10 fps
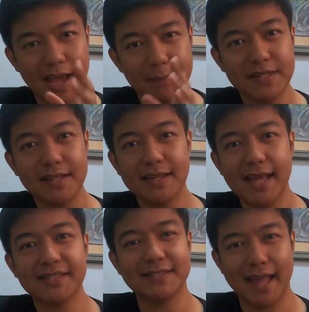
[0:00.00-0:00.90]
Capital
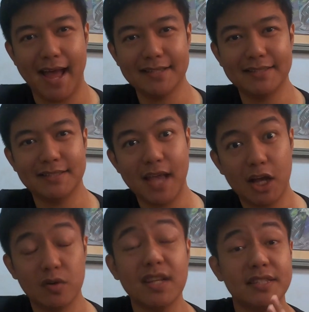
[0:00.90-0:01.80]
gains tax is
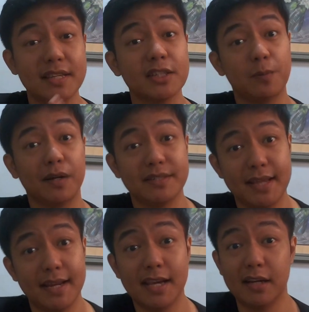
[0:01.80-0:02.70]
actually
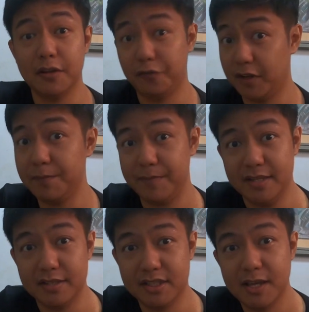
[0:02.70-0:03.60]
6% here in the
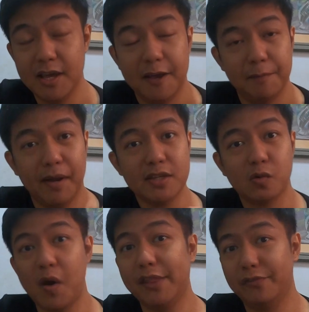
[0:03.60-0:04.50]
Philippines, but it's
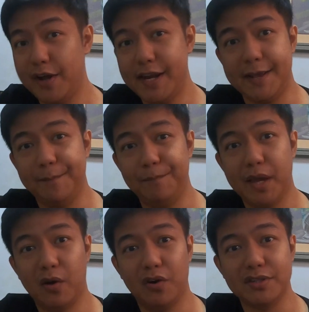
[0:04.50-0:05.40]
quite funny
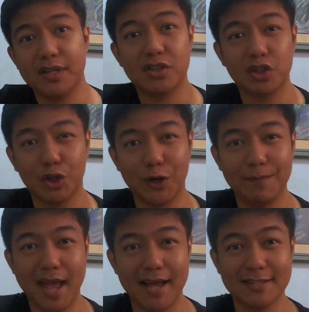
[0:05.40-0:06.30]
because it's
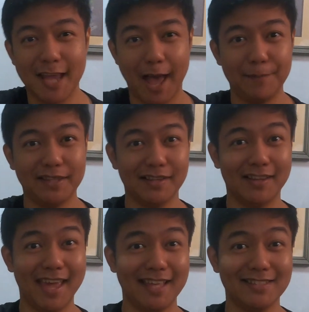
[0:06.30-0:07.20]
termed as capital
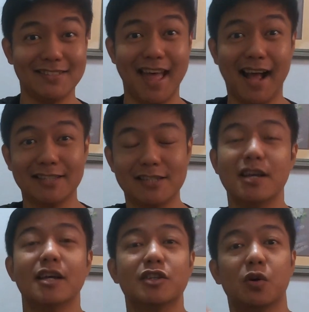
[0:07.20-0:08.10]
gains tax.
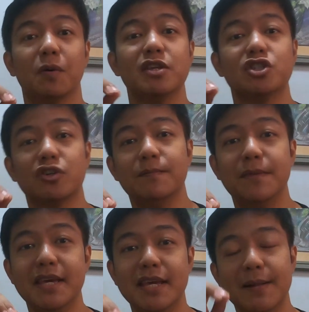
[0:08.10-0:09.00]
So it should
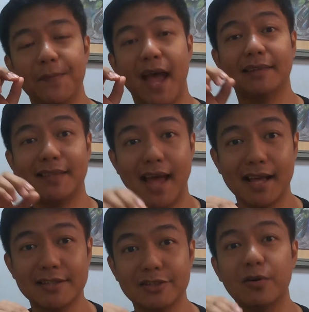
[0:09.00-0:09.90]
be a
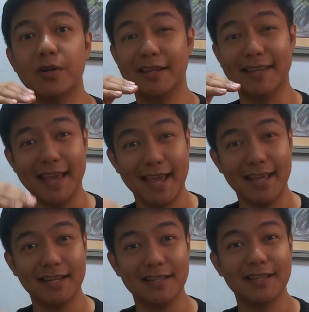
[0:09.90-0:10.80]
tax on the
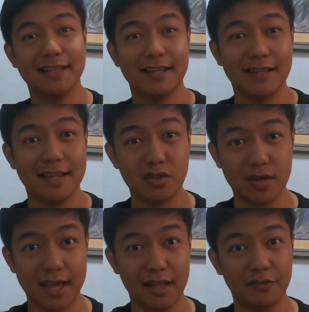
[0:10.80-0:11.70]
gain that
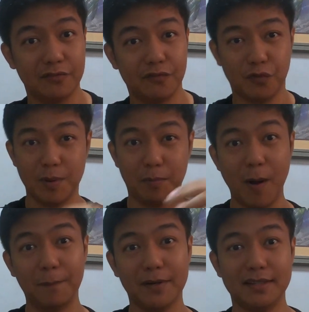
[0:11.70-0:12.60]
you get from the
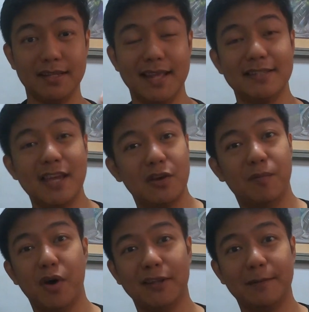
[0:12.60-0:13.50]
property. Let's say
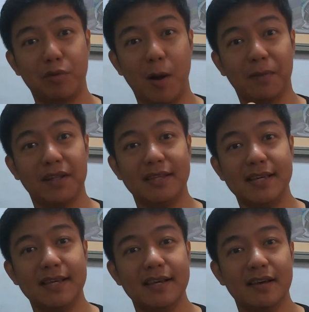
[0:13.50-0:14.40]
you bought the
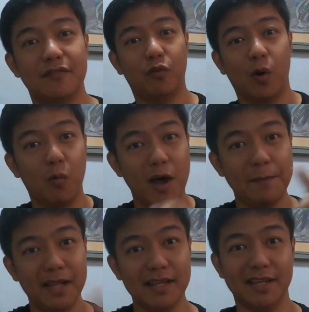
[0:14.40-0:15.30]
property for
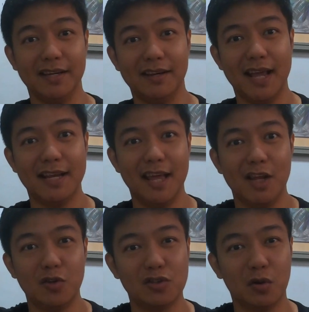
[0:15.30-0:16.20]
1 million and
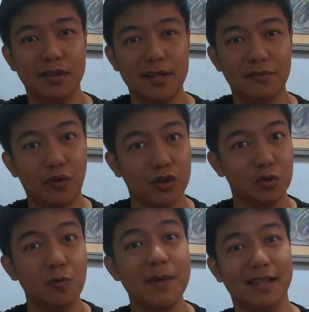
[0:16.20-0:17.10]
then you sold it for
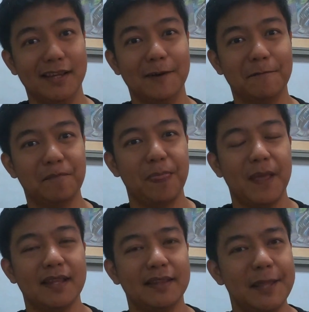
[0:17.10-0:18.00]
2 million.
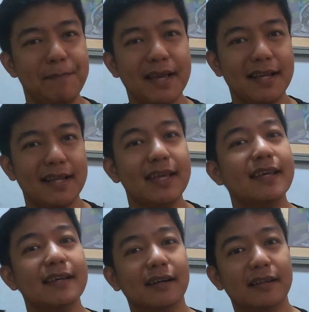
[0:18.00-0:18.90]

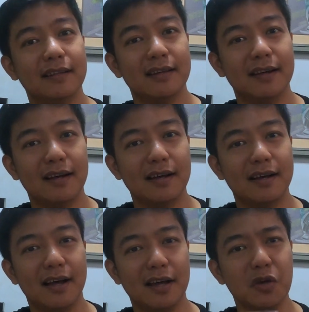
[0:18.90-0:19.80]
Typically,
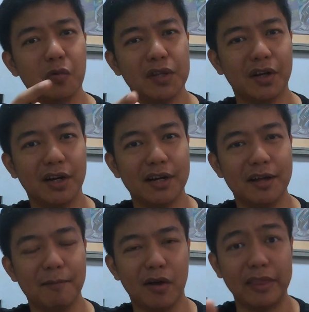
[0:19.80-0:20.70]
you would earn
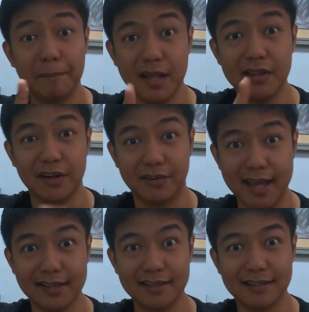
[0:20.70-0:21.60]
about a million,
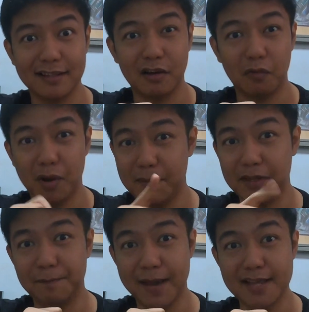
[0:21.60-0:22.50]
right? 1
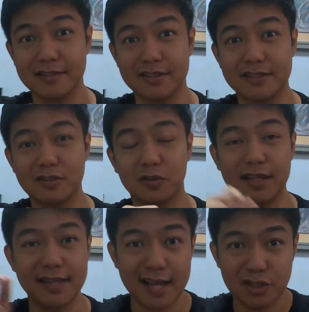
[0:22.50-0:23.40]
million pesos. So
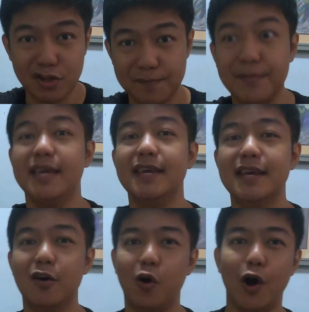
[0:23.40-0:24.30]
the tax should be
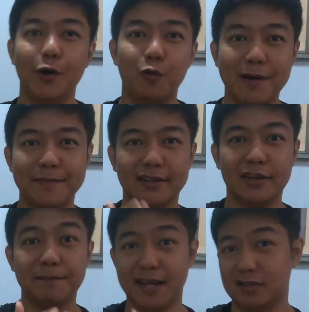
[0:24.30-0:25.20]
on 1
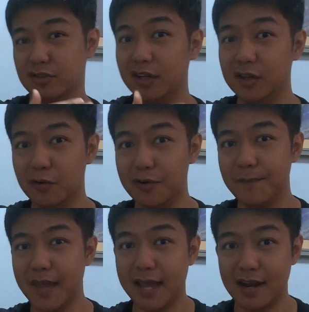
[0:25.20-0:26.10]
million pesos alone
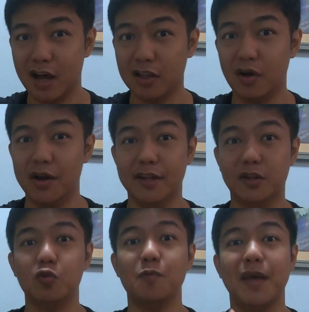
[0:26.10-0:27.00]
and not on the
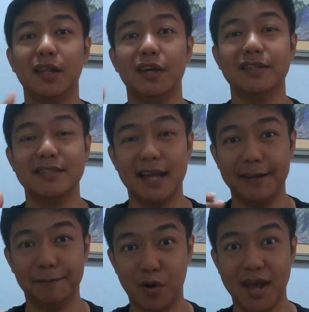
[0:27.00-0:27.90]
2 million
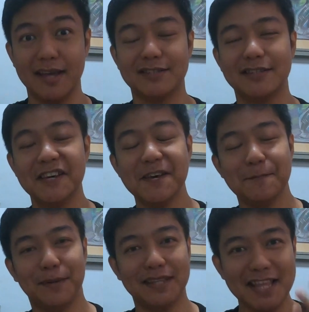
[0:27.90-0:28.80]
selling price.
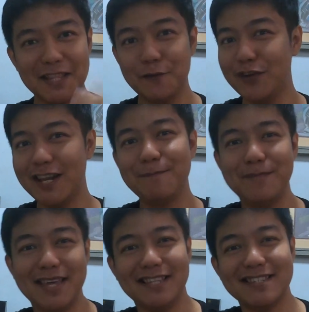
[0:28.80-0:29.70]
But in the
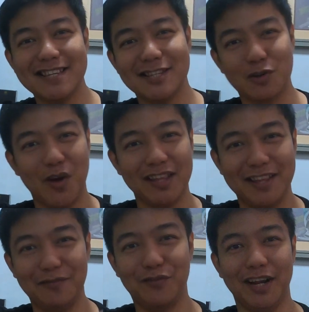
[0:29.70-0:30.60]
Philippines, it's quite
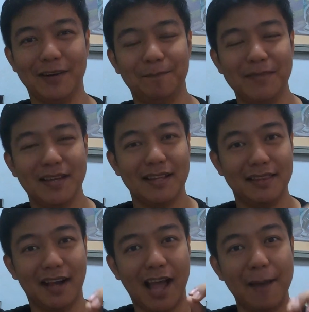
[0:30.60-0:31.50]
different.
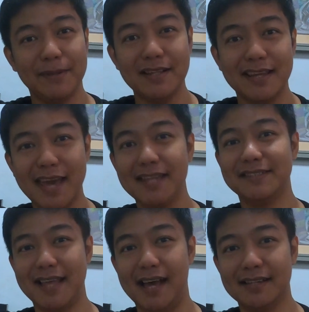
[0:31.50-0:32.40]
The capital gains
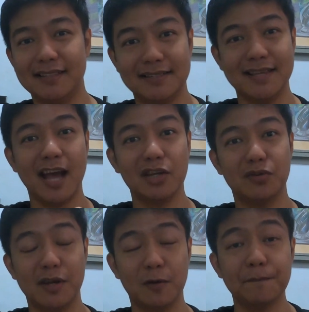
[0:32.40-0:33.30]
tax is
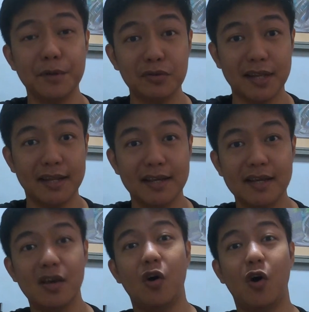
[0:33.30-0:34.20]
actually computed
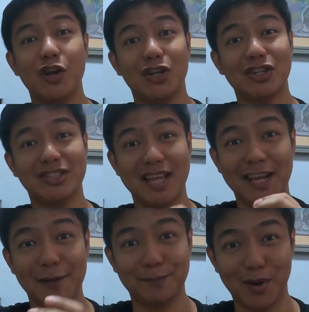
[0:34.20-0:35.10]
on your
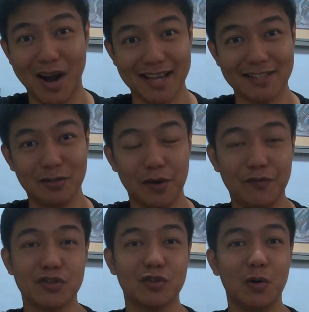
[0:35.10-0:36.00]
selling price. So if
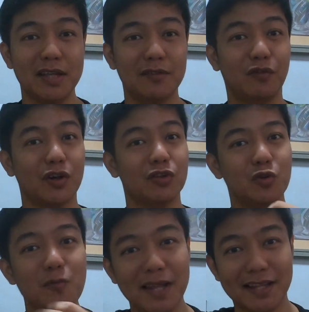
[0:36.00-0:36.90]
you sold it for
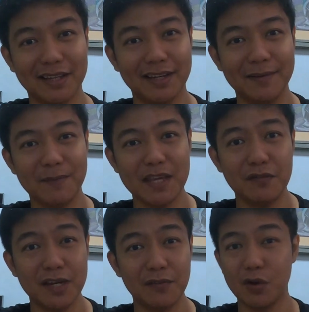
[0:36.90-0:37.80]
2 million,
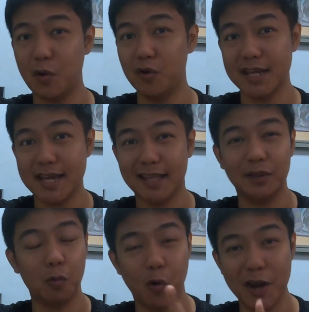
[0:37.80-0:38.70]
even if you only gained
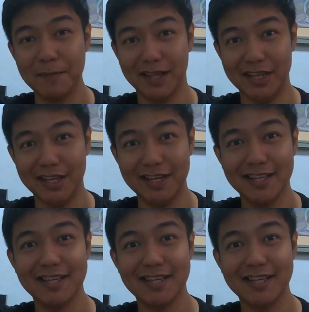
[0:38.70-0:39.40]
1 million,